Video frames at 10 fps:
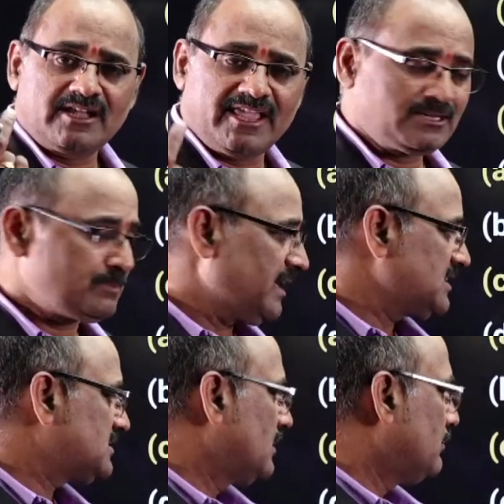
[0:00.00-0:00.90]
takes
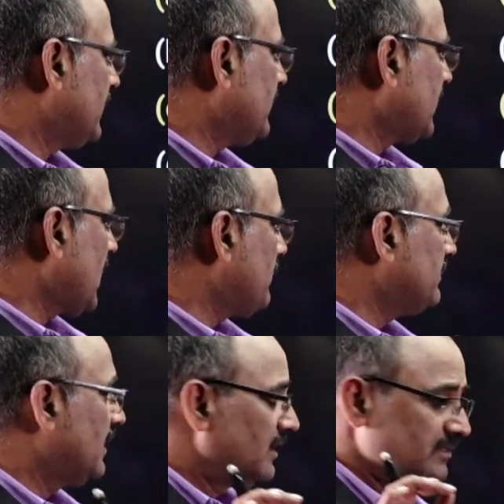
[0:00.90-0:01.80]
place by the
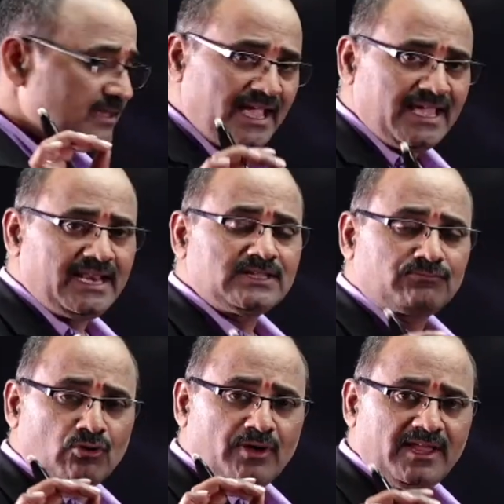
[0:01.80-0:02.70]
time the air is
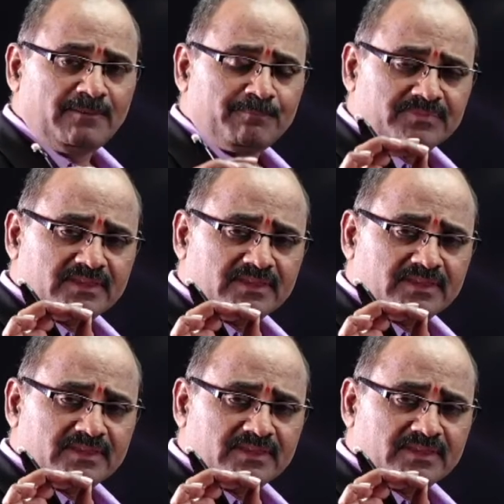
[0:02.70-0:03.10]
flowing